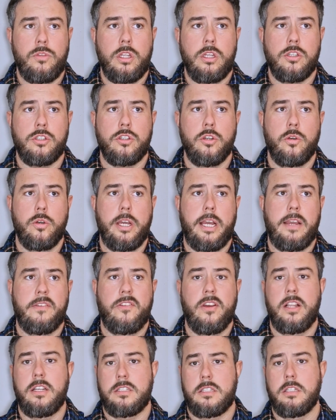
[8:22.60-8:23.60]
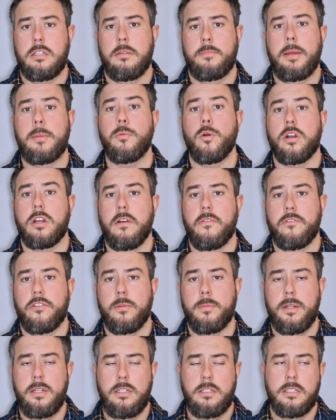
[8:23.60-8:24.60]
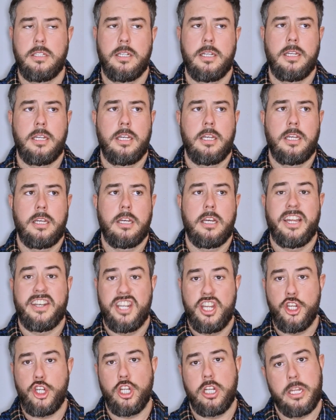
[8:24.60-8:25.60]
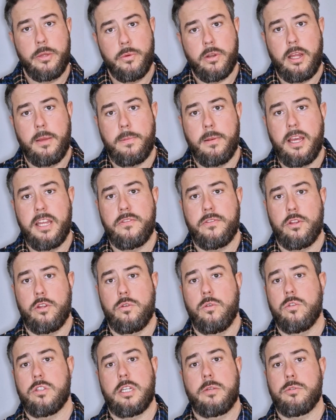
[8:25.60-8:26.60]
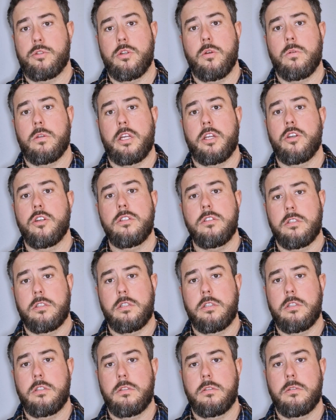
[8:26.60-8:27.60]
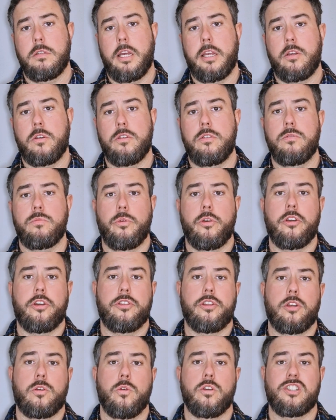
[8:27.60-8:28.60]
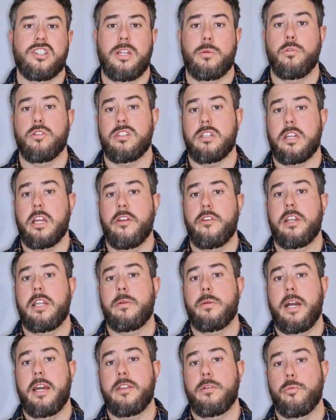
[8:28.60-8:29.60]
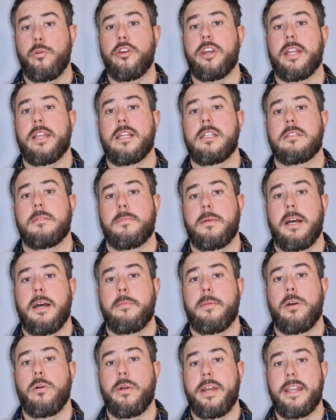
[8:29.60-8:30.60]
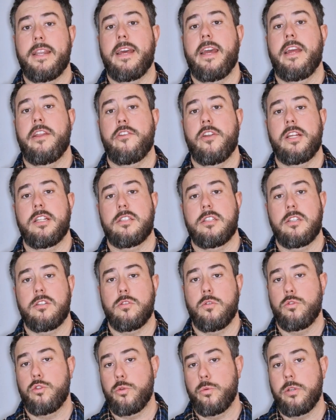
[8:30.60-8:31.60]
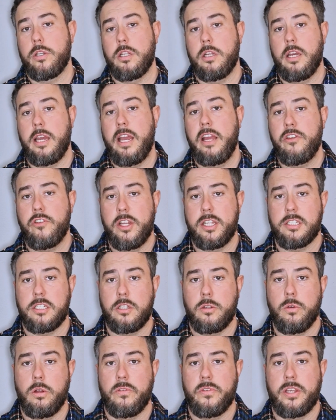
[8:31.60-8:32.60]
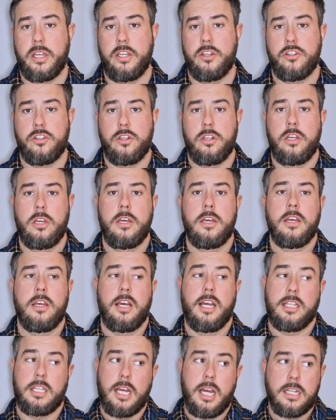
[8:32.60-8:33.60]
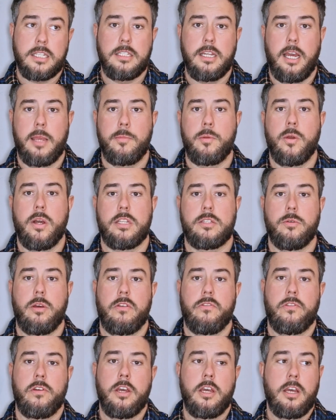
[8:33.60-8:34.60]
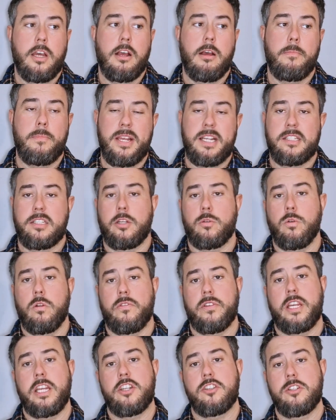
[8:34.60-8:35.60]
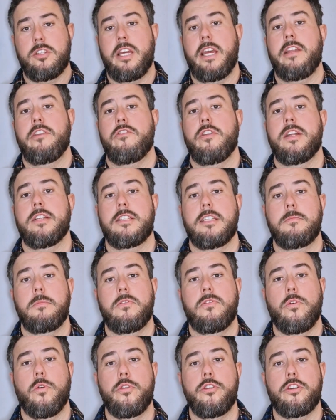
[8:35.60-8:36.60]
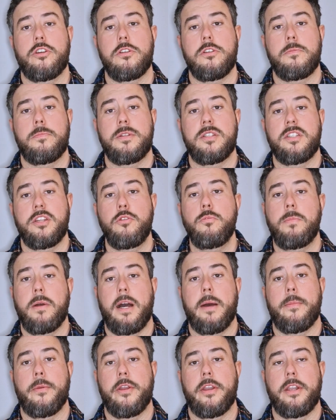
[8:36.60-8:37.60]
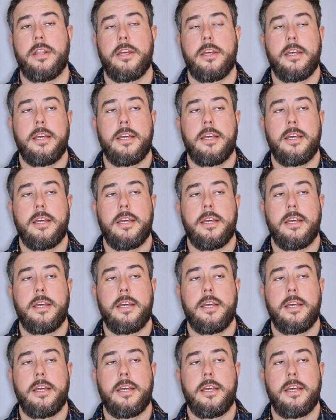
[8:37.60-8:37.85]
So I felt a bit more comfortable. Initially, when I applied for the course, I was told I couldn't work on the course because I wasn't currently either working as a barber or in a hairdresser's or doing a hairdressing qualification. At that time, you had to have a basic qualification in hairdressing before you could pursue barbering.